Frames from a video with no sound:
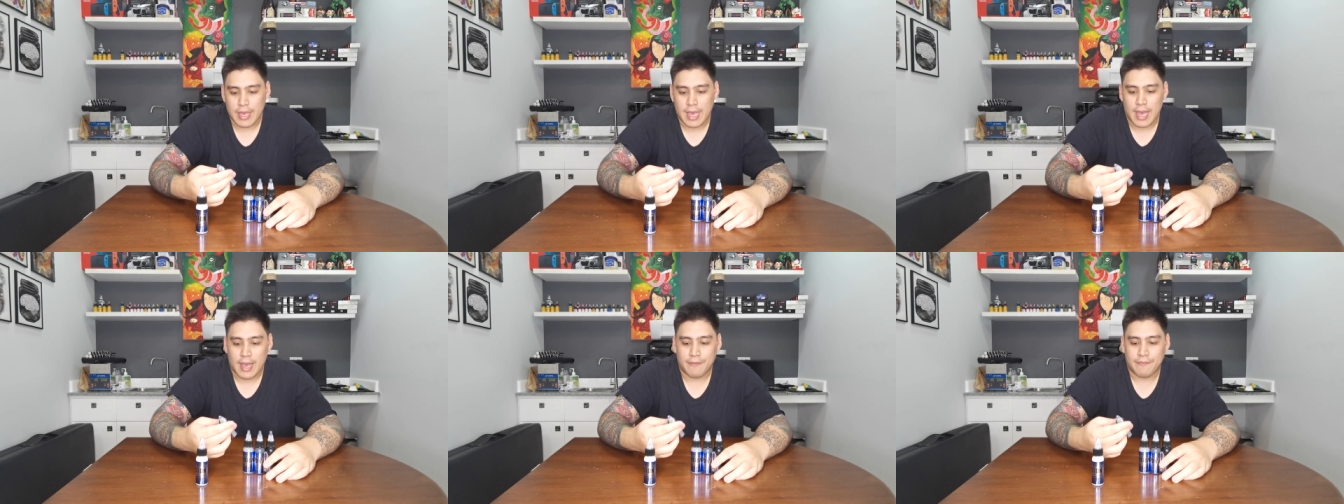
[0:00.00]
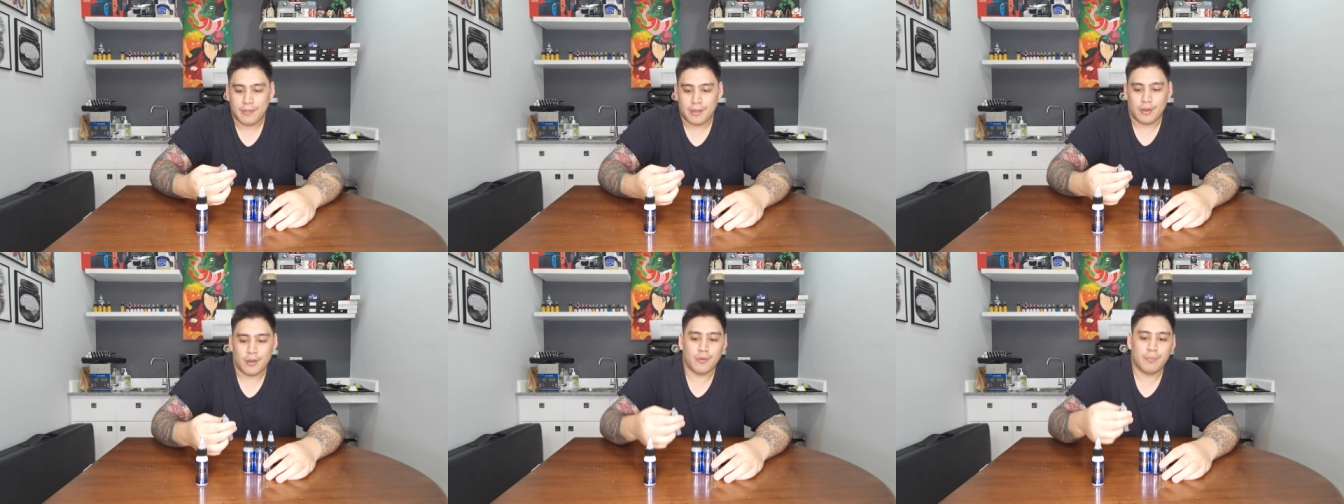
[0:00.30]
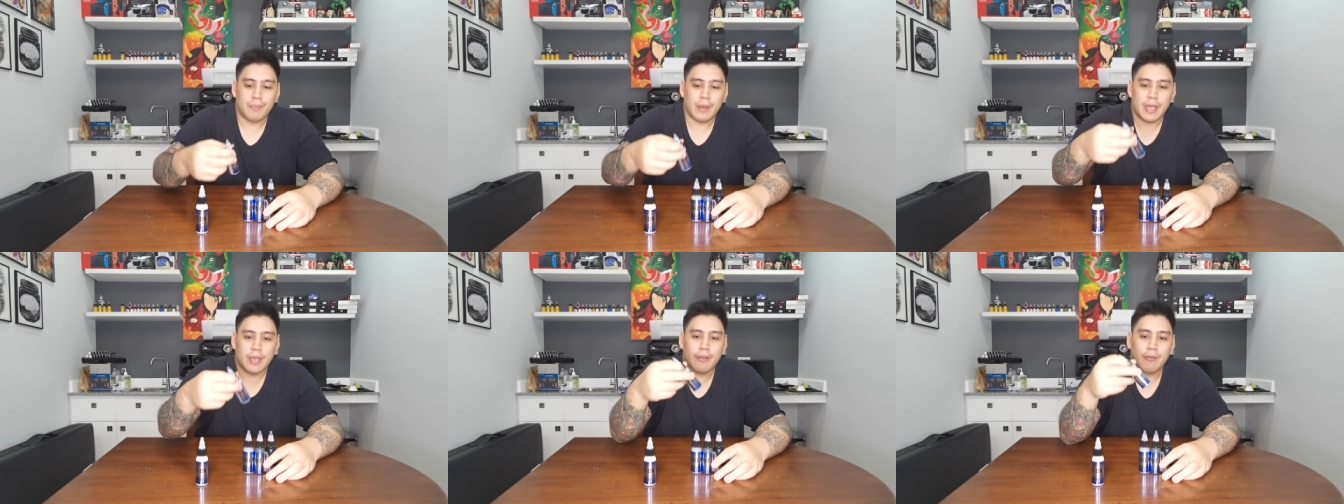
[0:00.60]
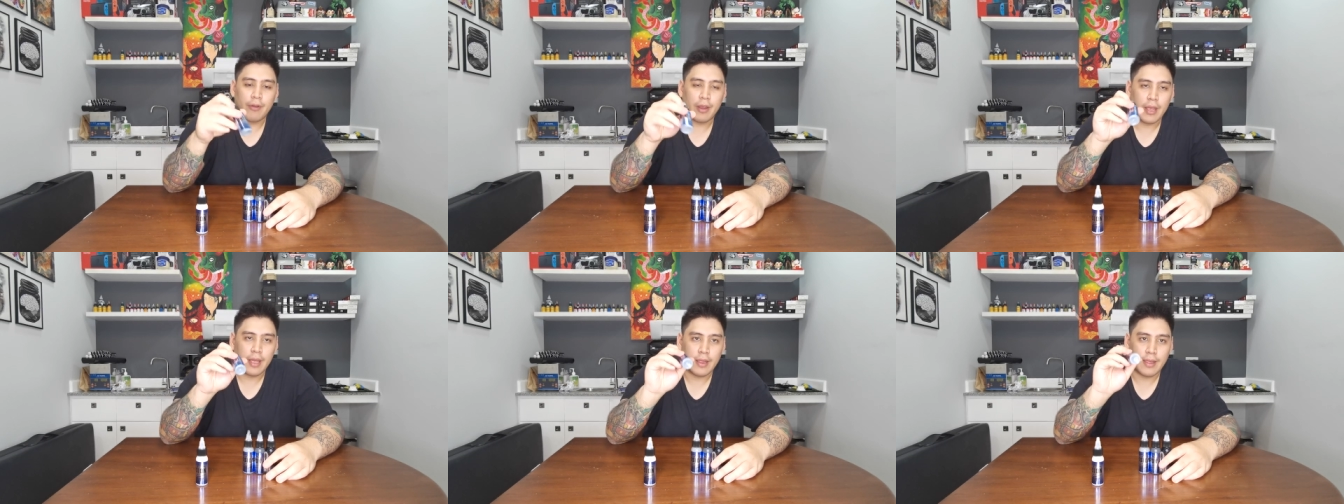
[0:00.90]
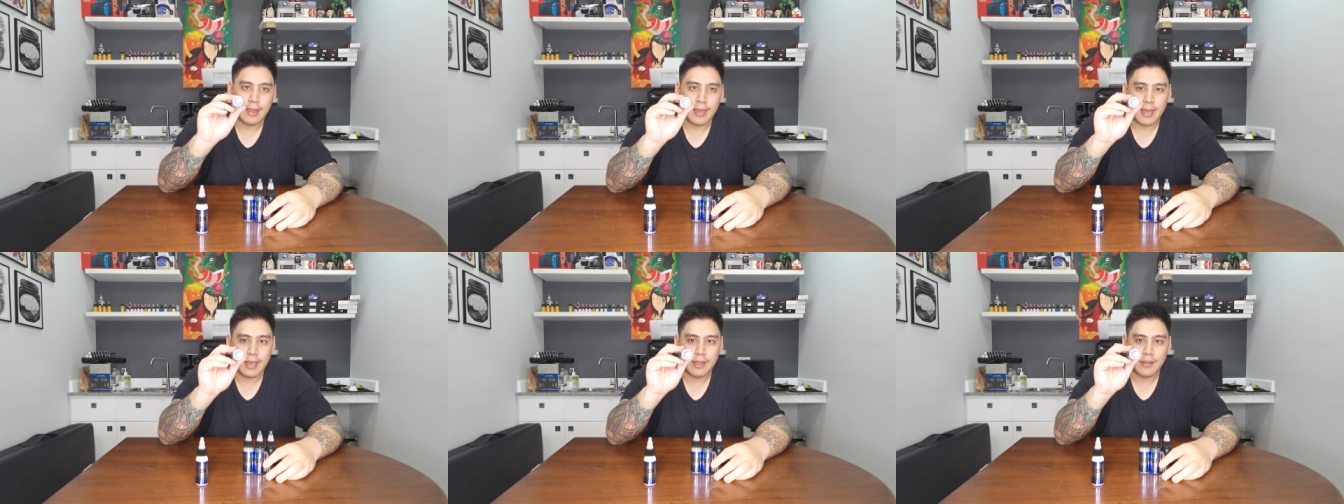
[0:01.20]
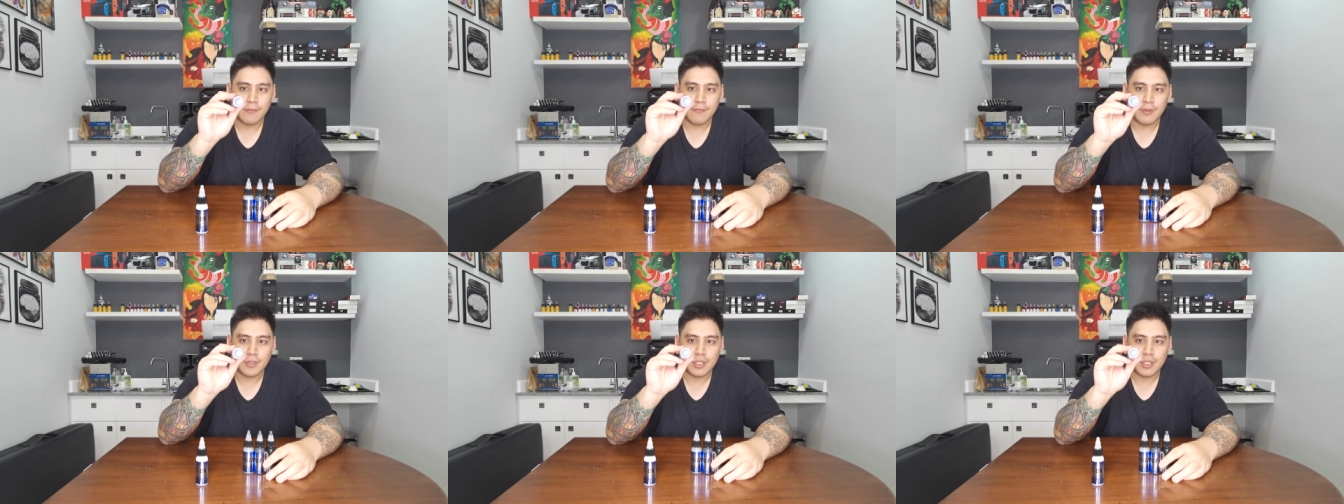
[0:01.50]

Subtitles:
We have the opaque gray light,